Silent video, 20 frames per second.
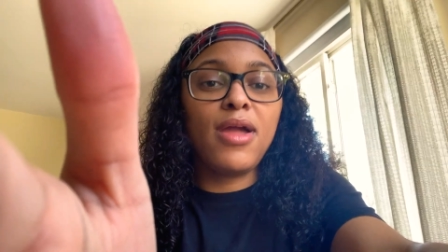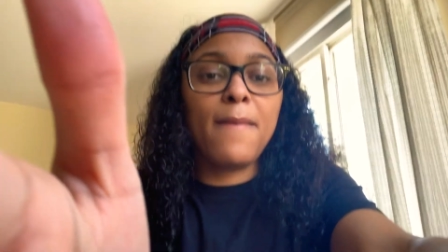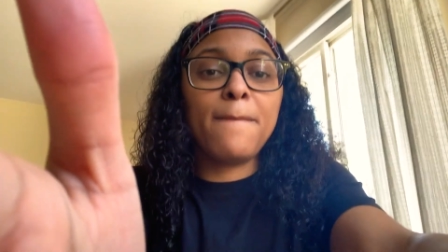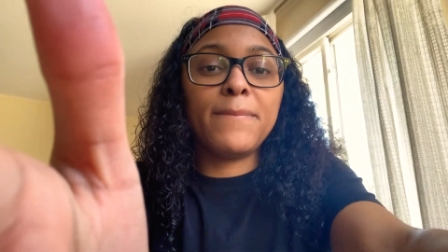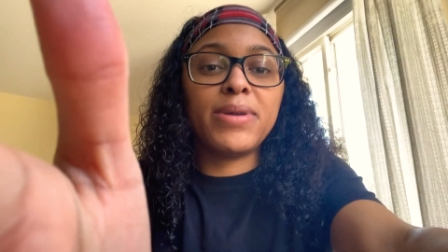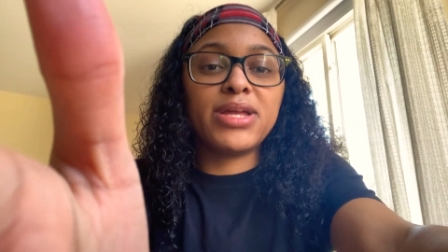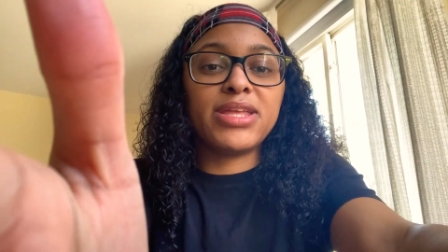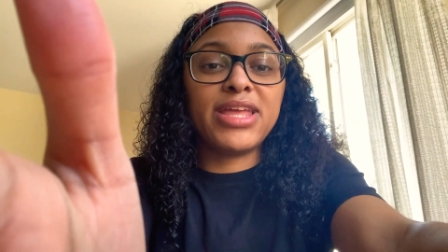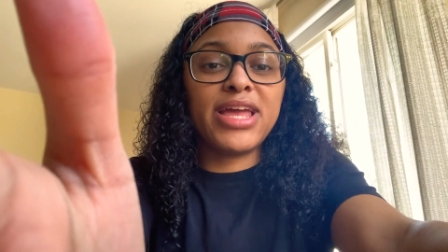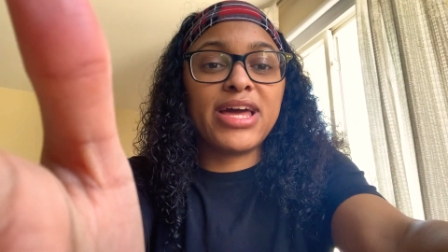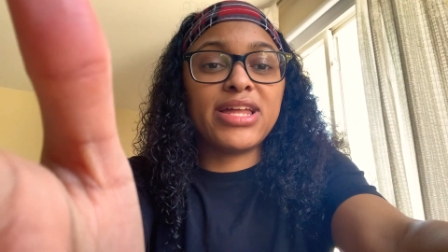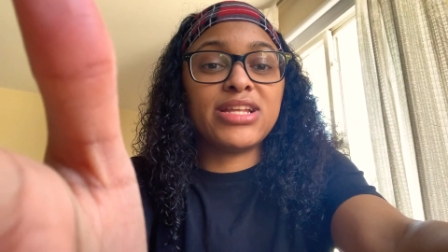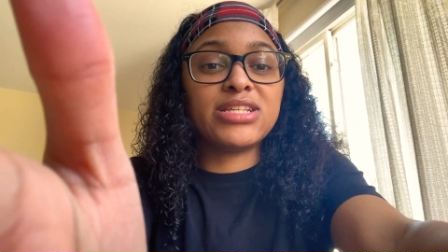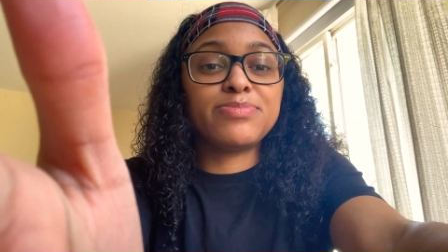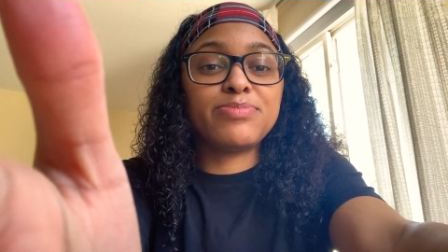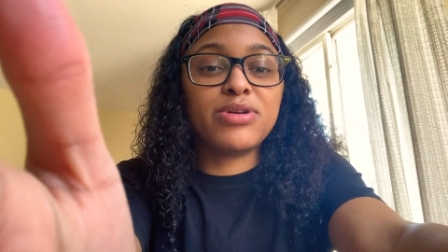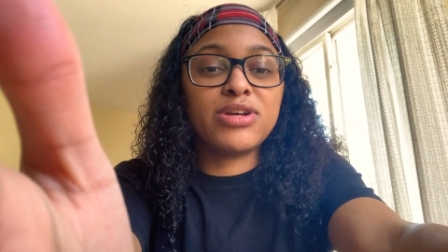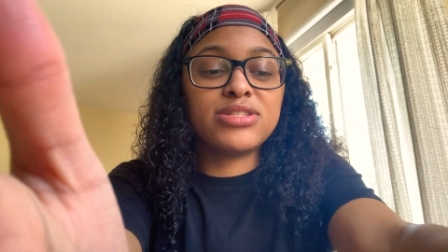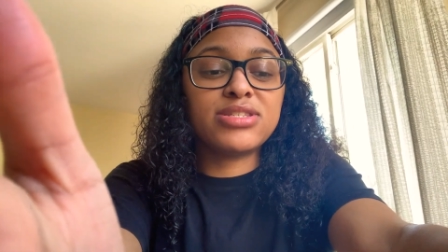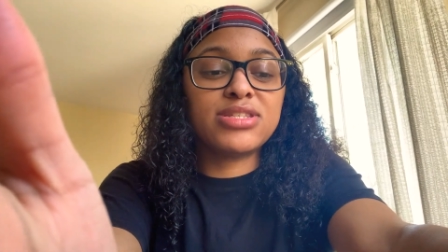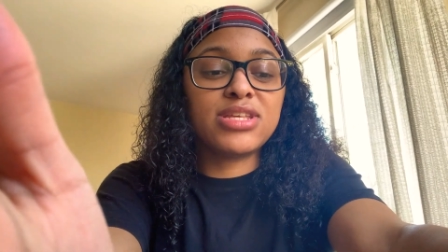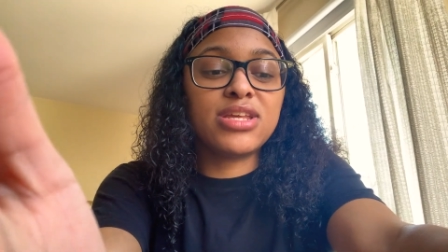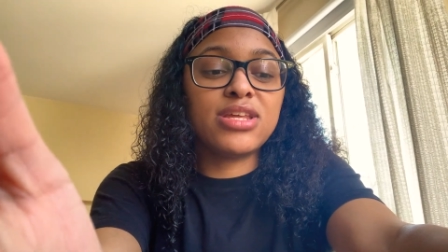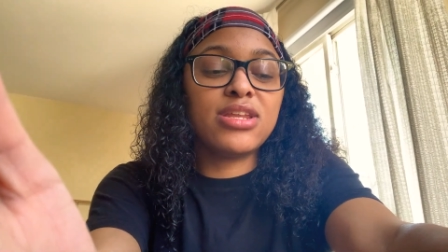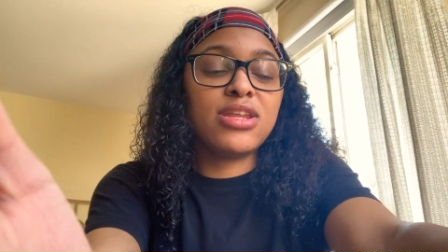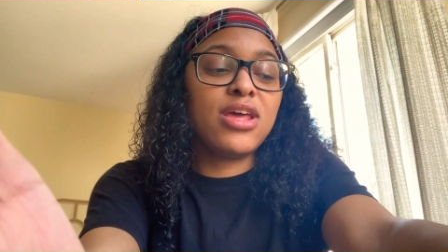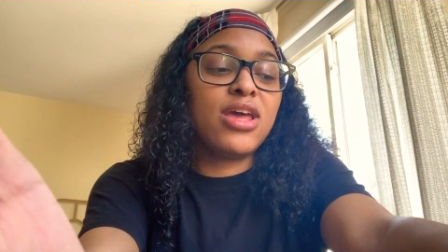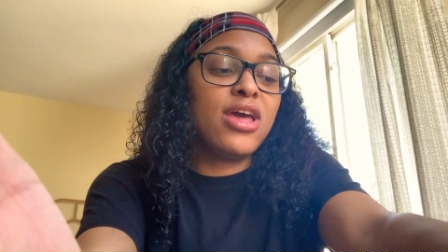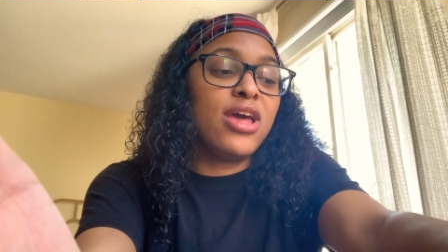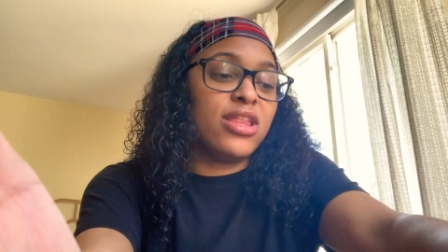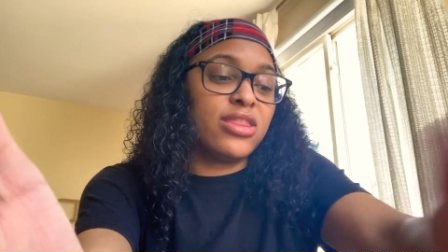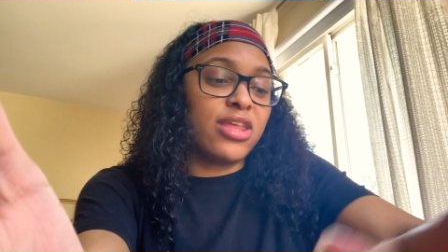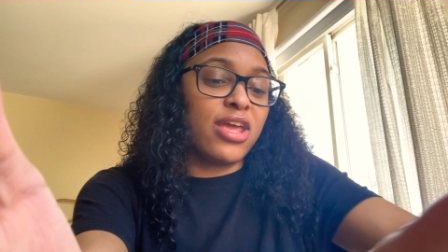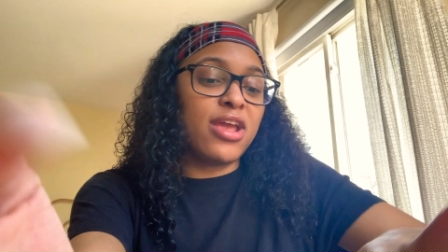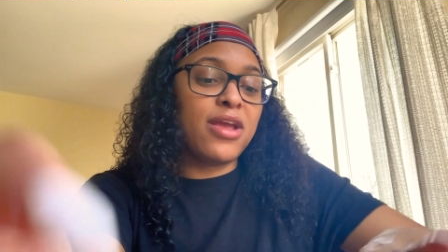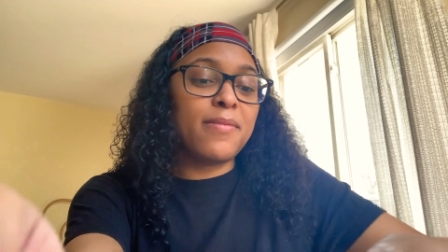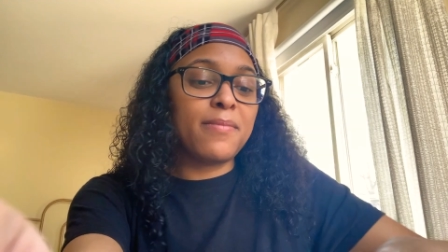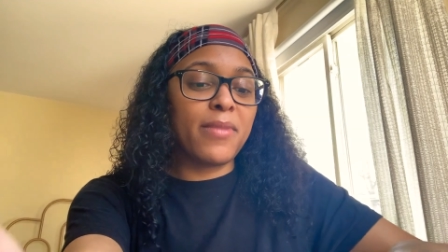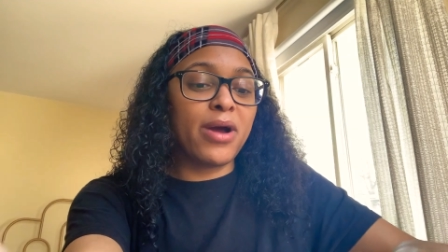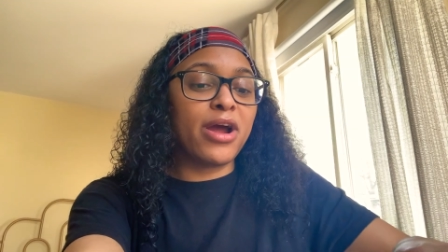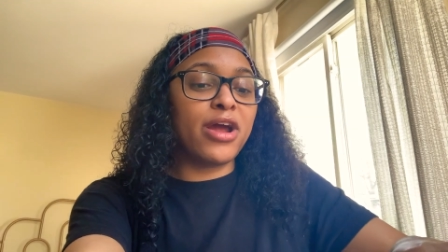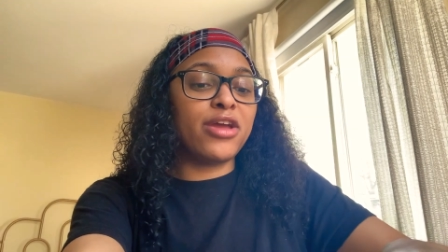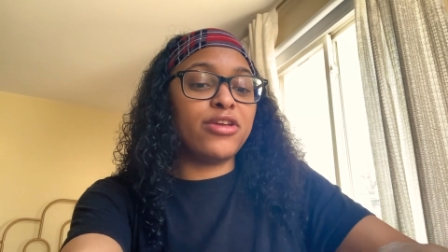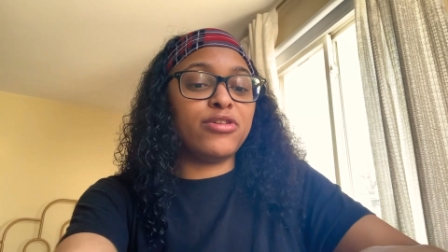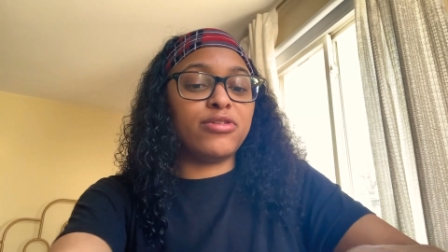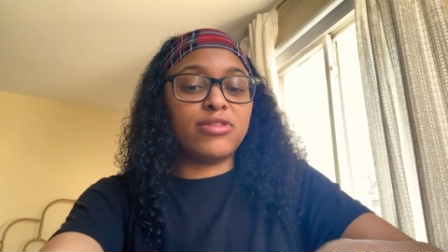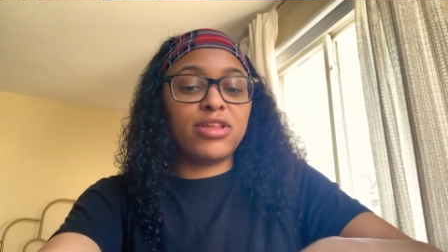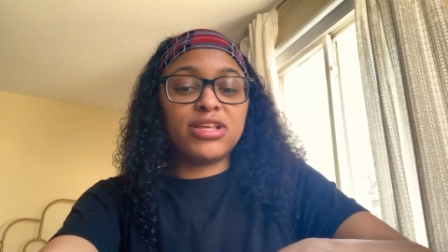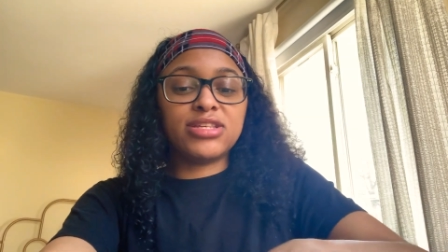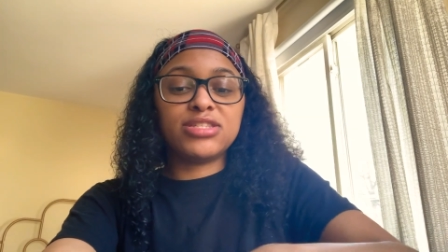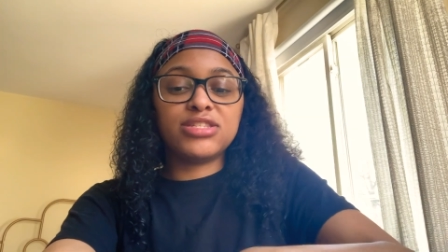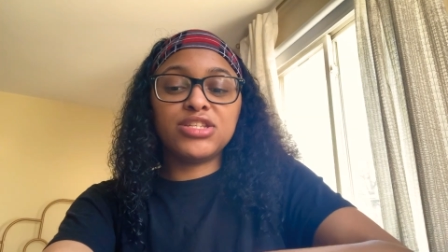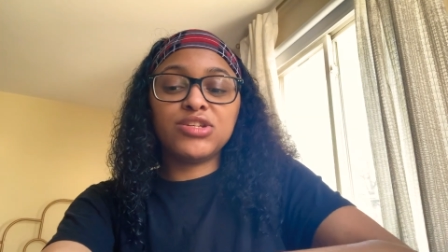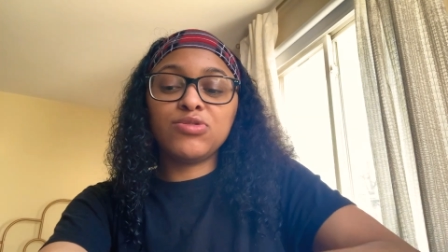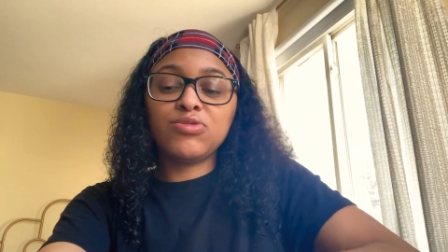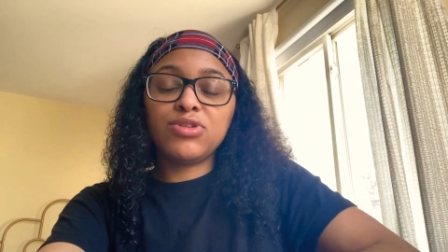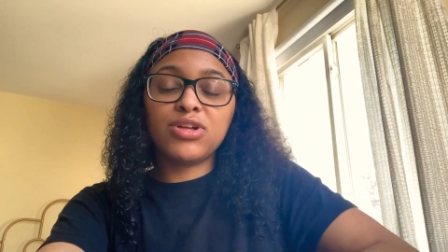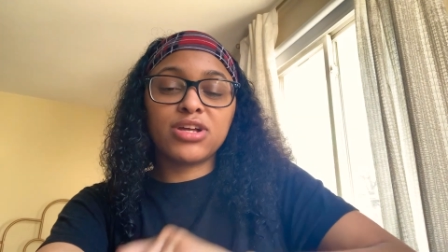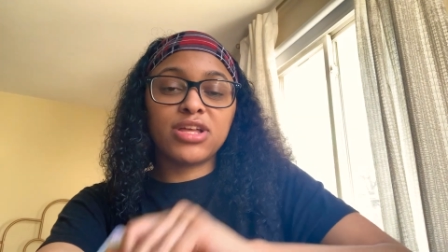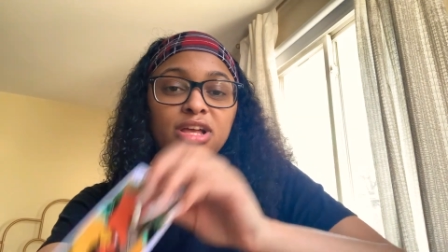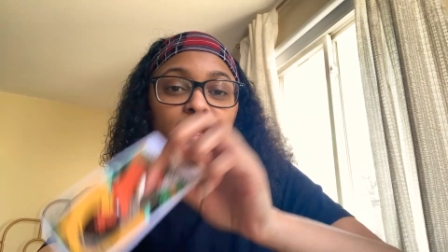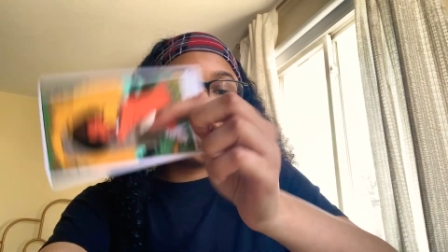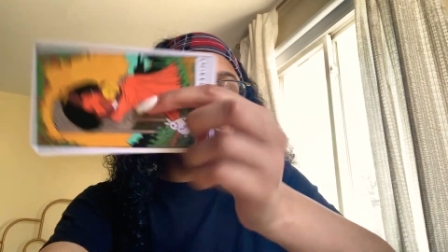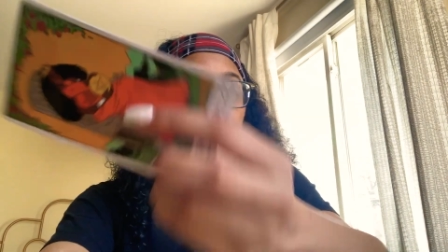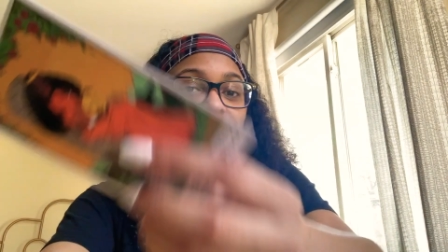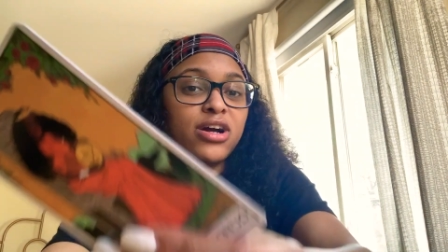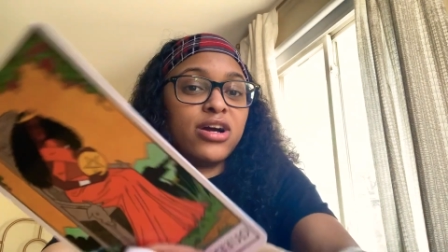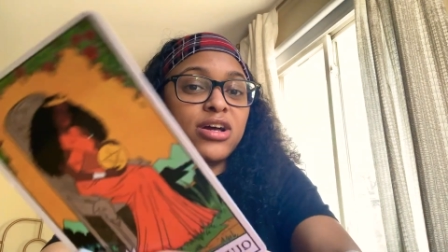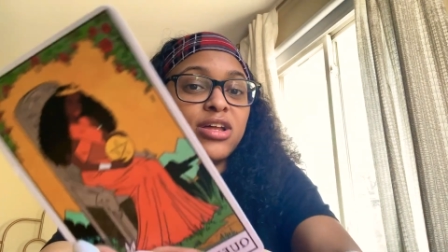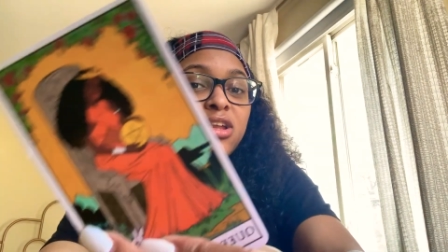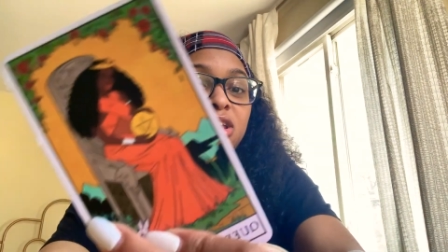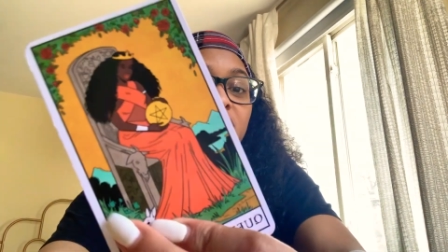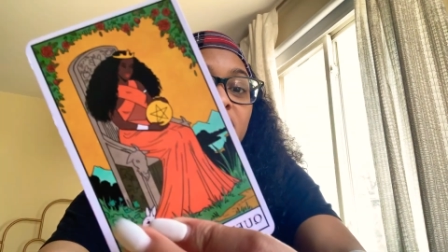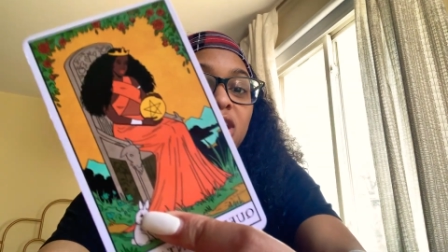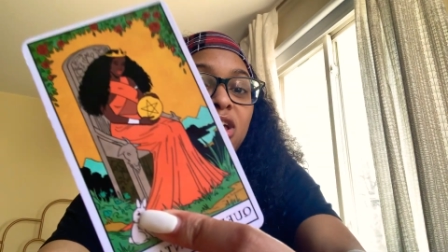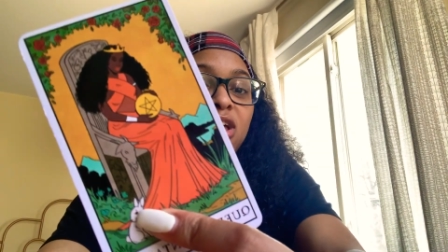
But yeah, this person, they admire you. They see you looking good.